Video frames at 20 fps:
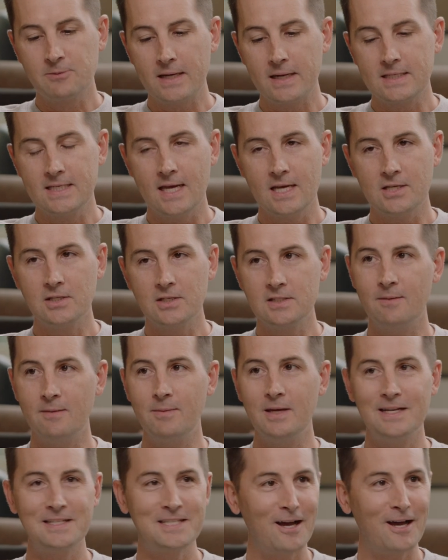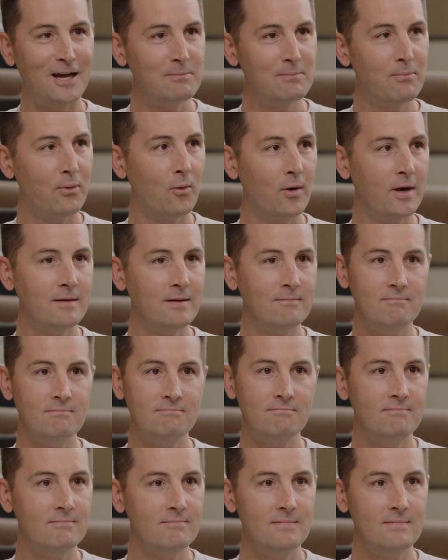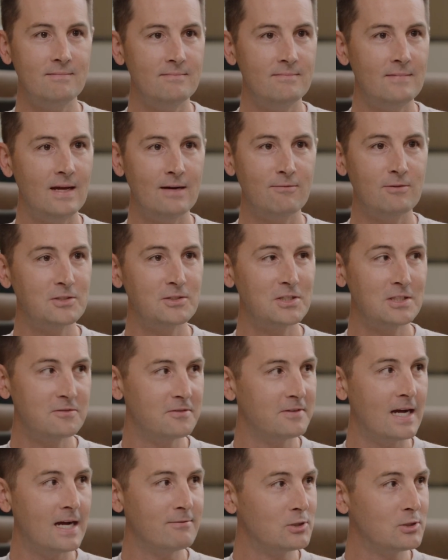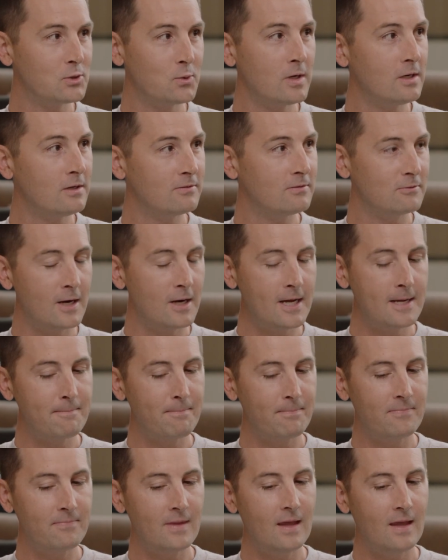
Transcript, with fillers: expectations have been a talking point ever since five and twelve, right?